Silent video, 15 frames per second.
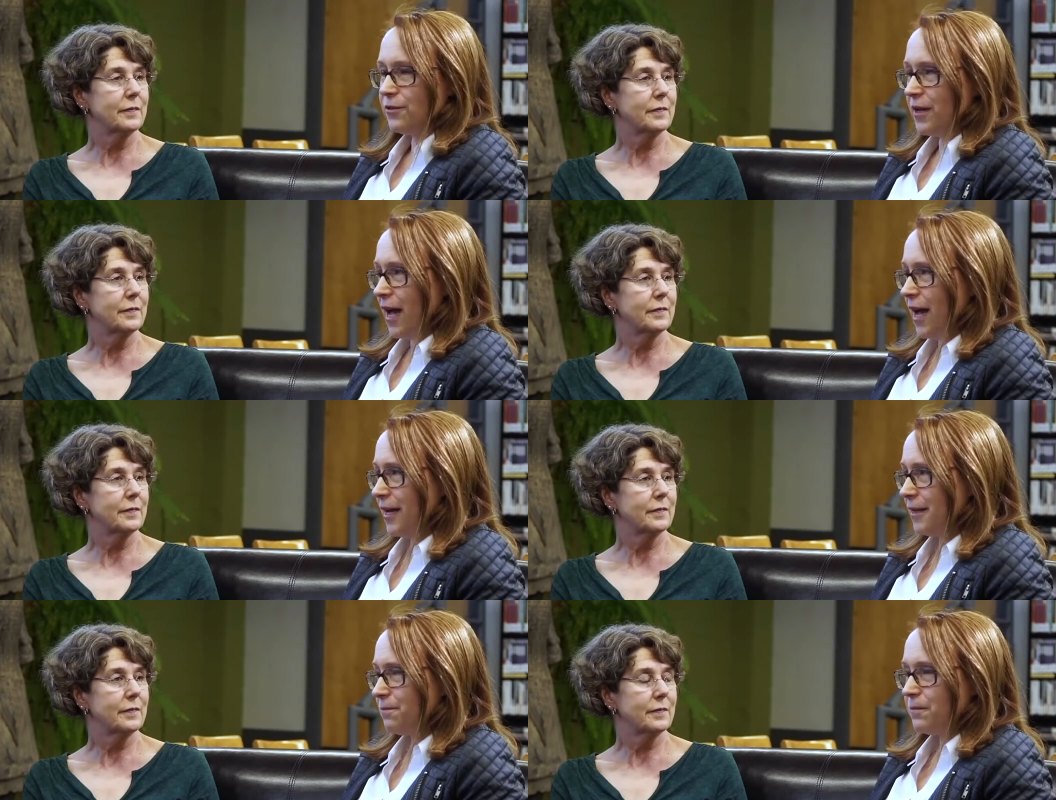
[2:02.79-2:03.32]
Speaker 1: are
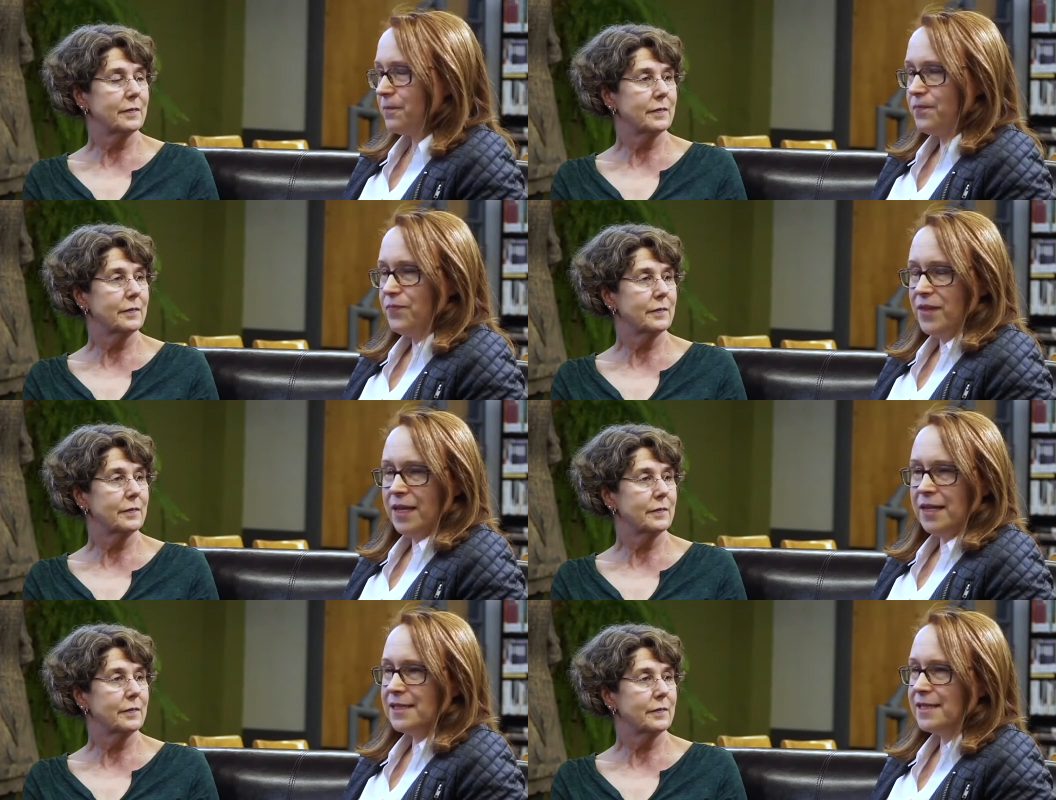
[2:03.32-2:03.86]
not
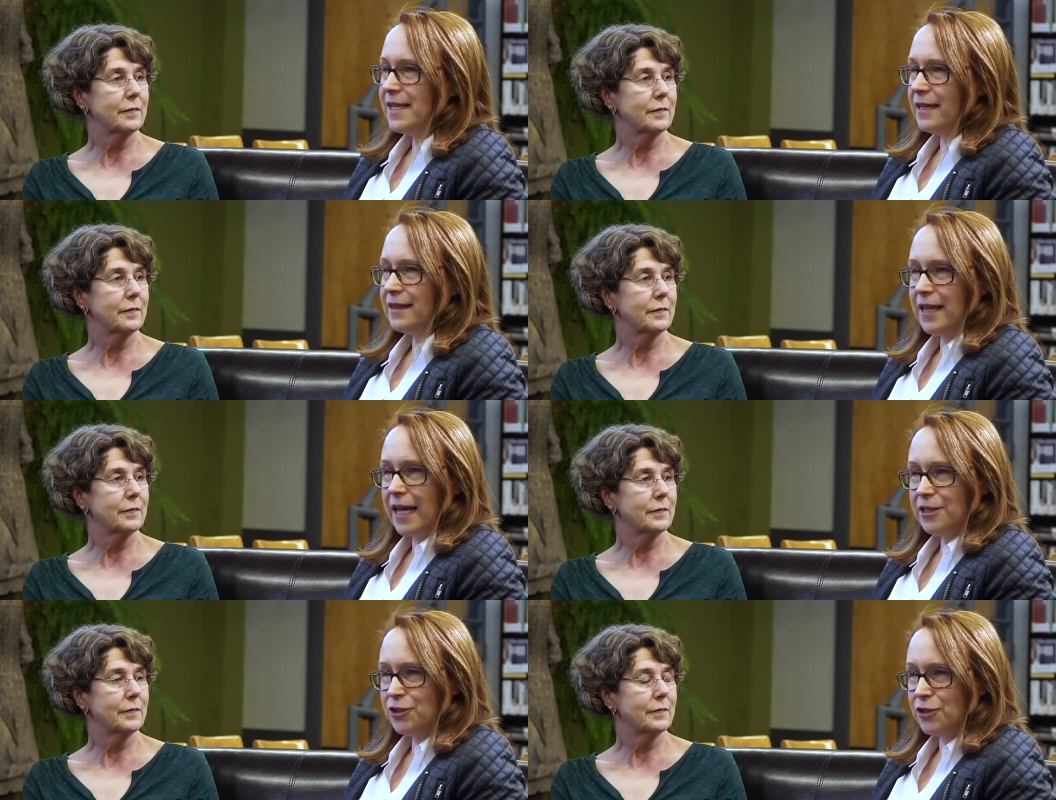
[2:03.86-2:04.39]
set
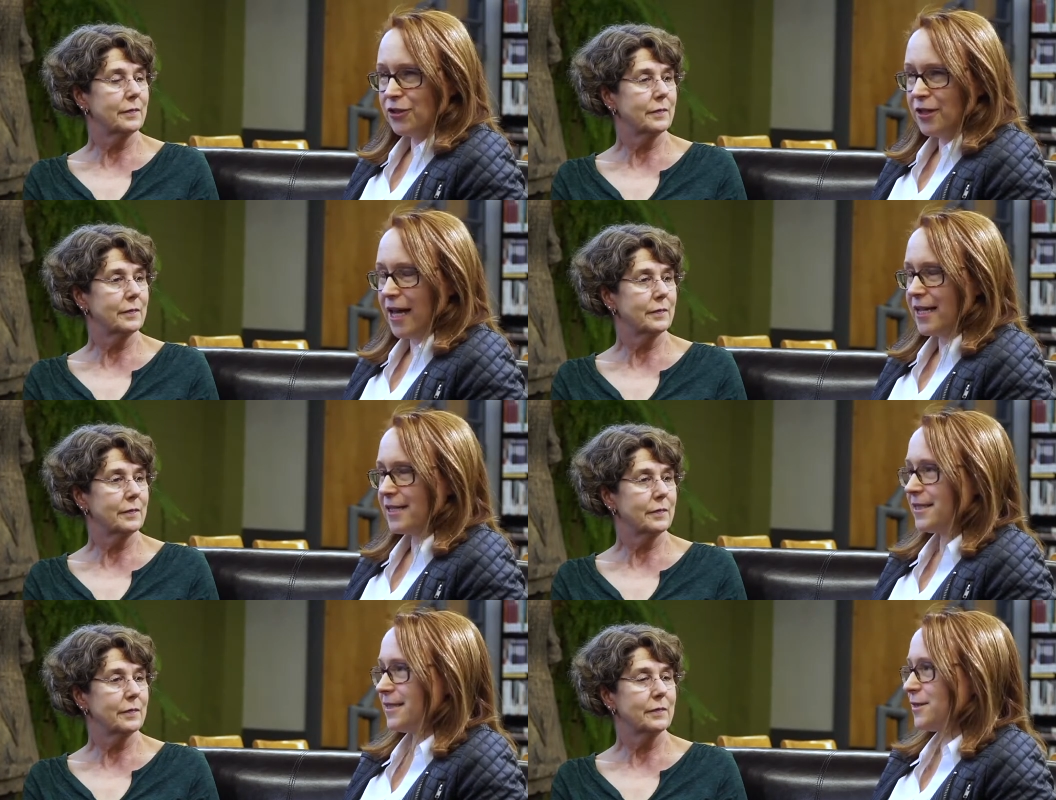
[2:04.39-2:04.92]
lecture
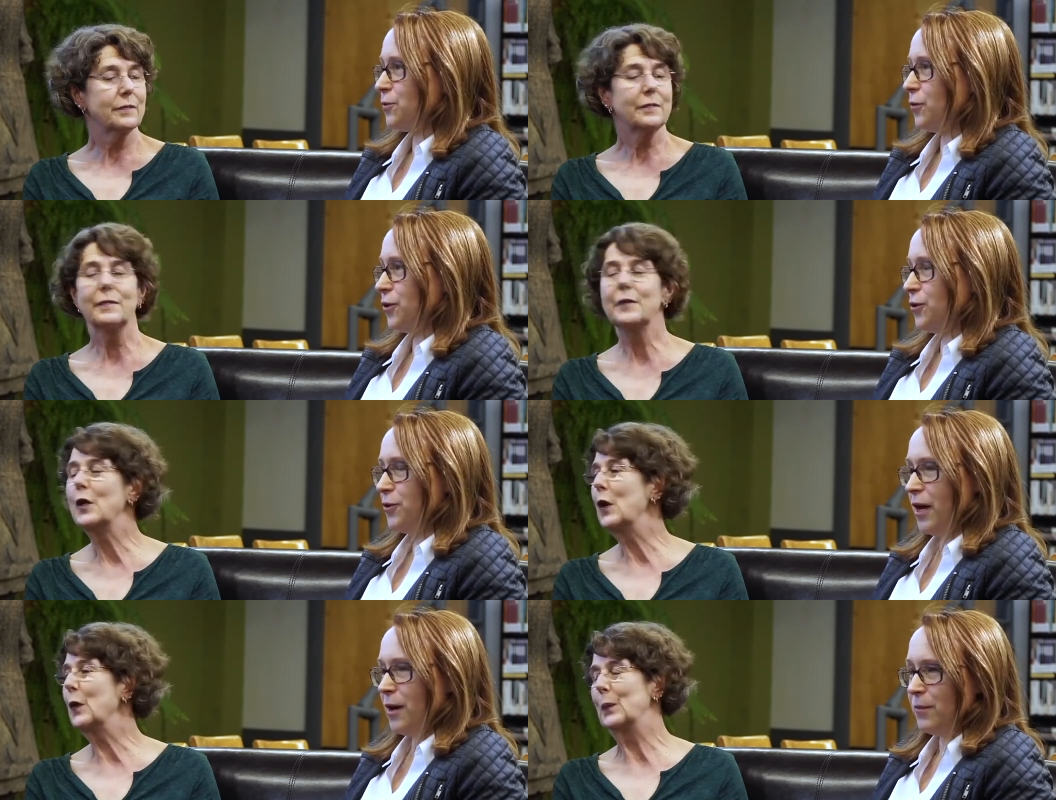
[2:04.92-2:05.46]
classes where
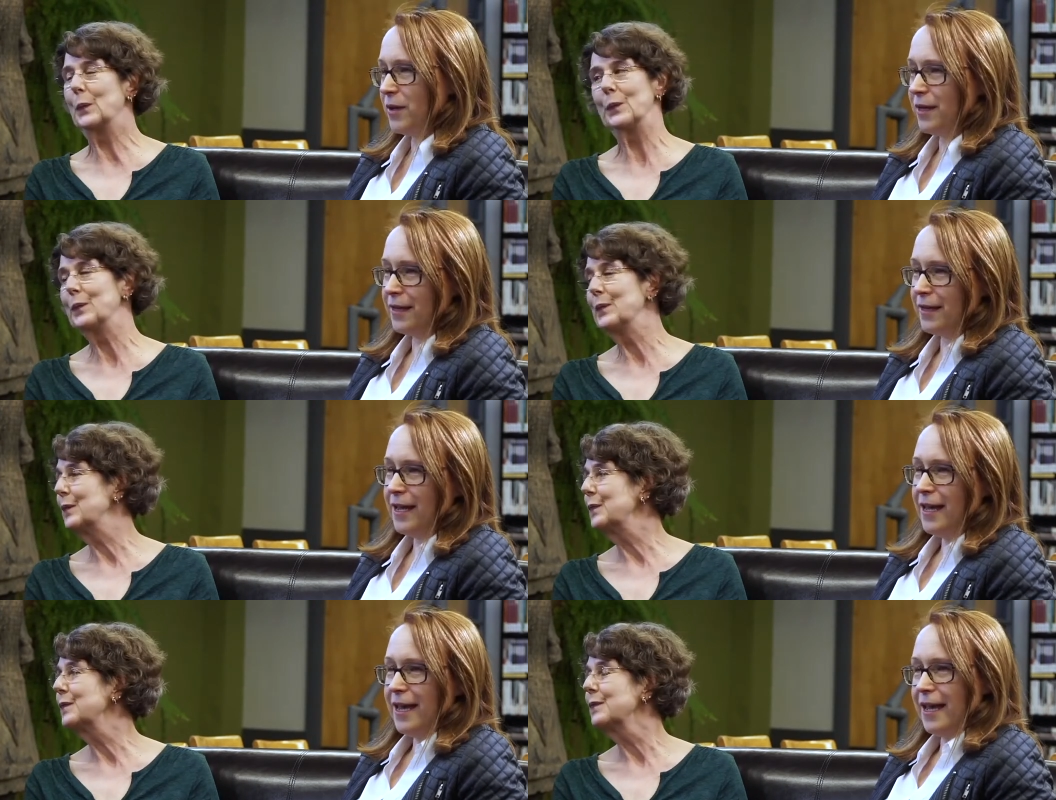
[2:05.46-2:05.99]
you come
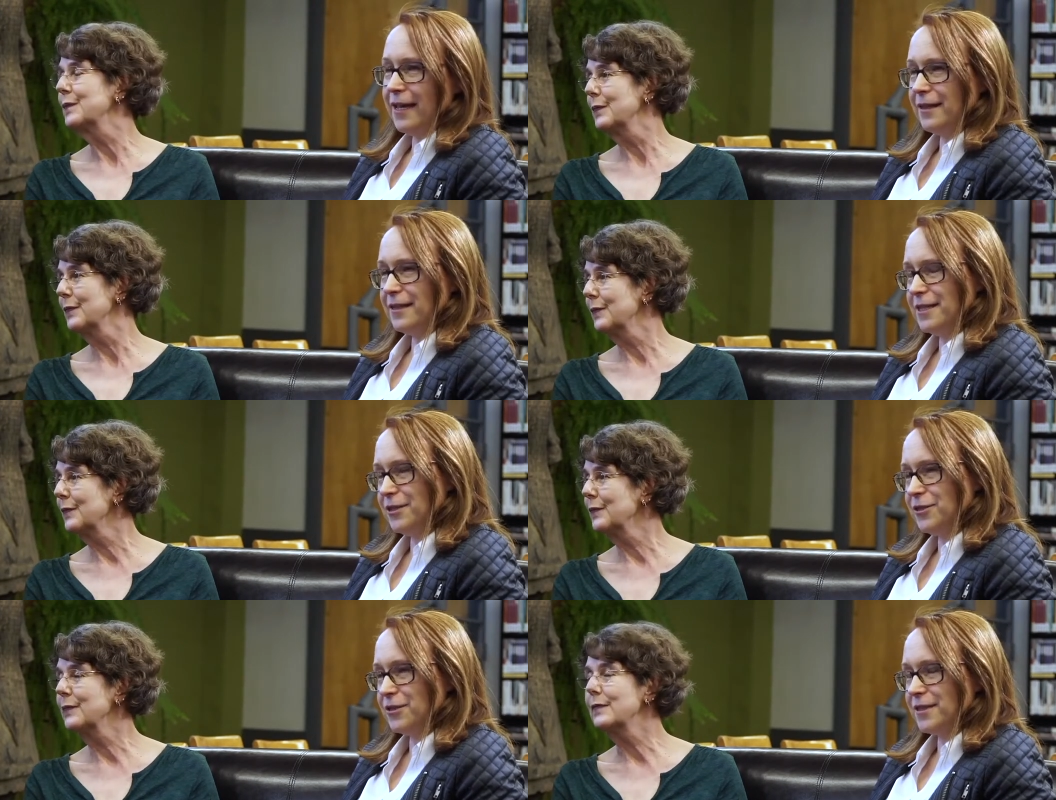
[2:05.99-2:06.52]
in and the
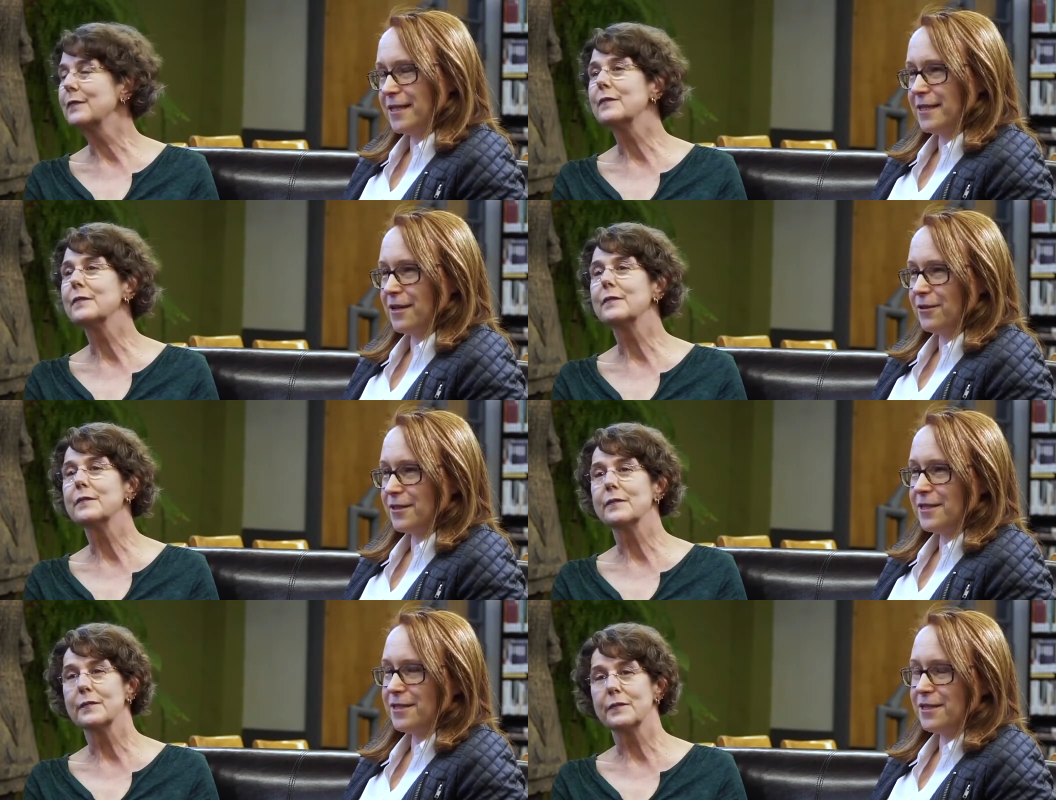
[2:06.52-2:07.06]
teacher
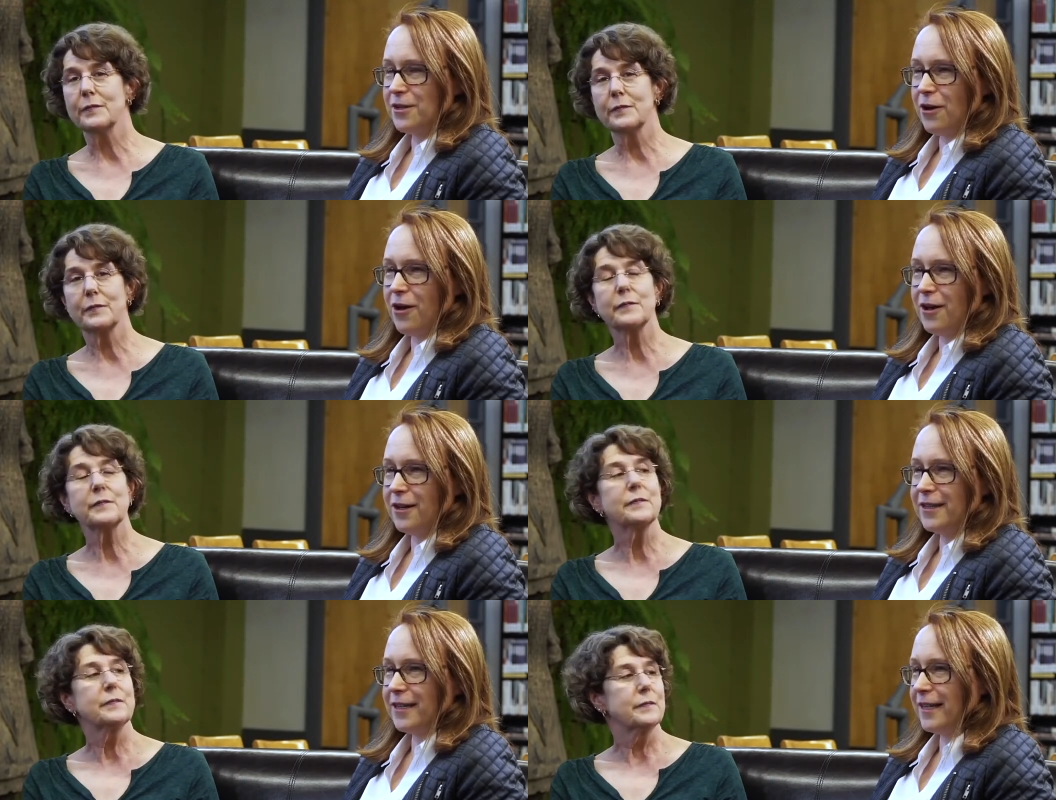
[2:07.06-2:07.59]
starts to
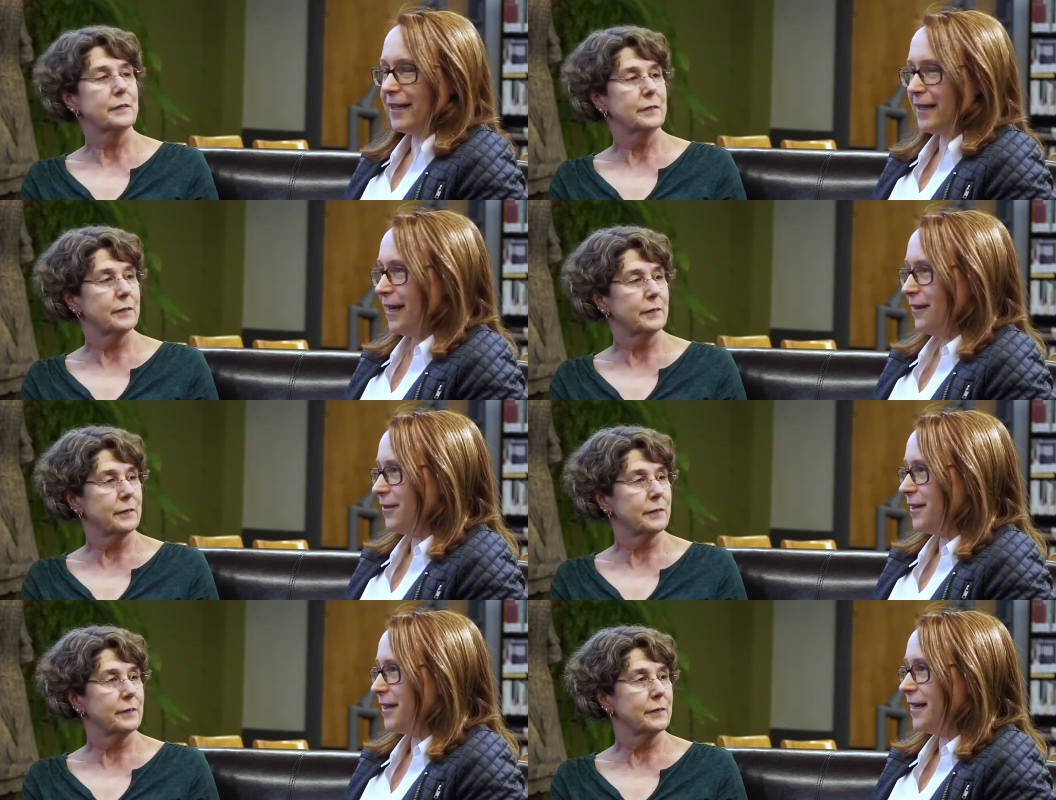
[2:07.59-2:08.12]
talk and
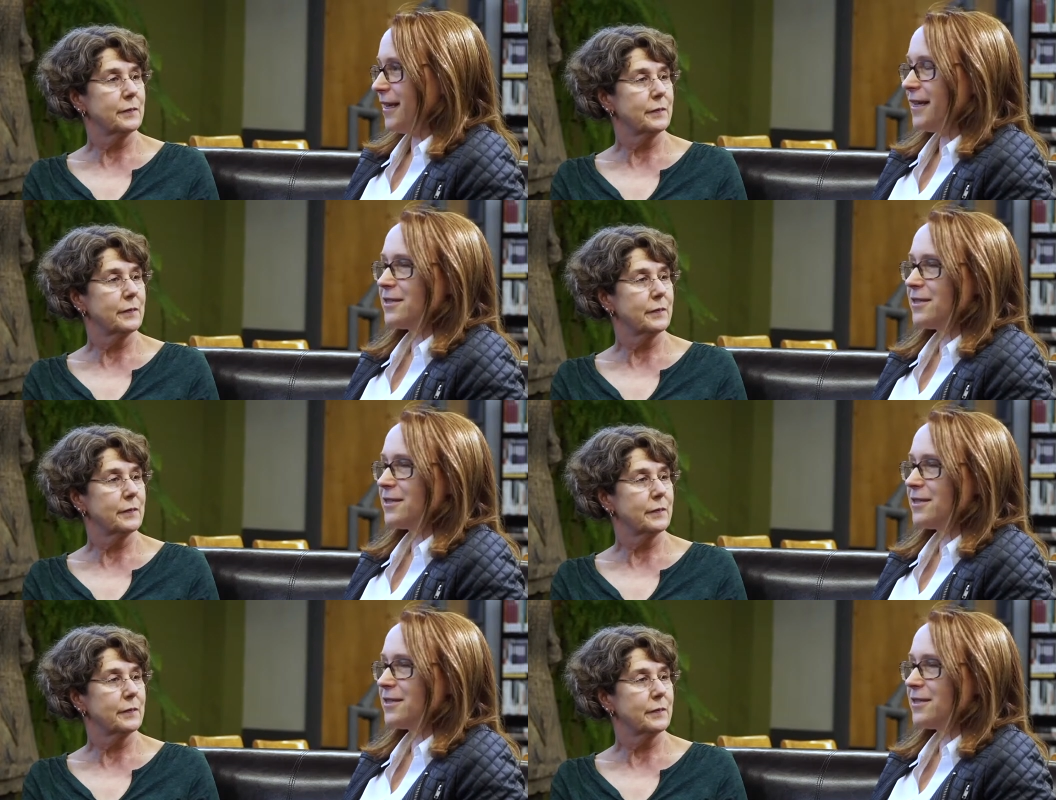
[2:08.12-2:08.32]
everything.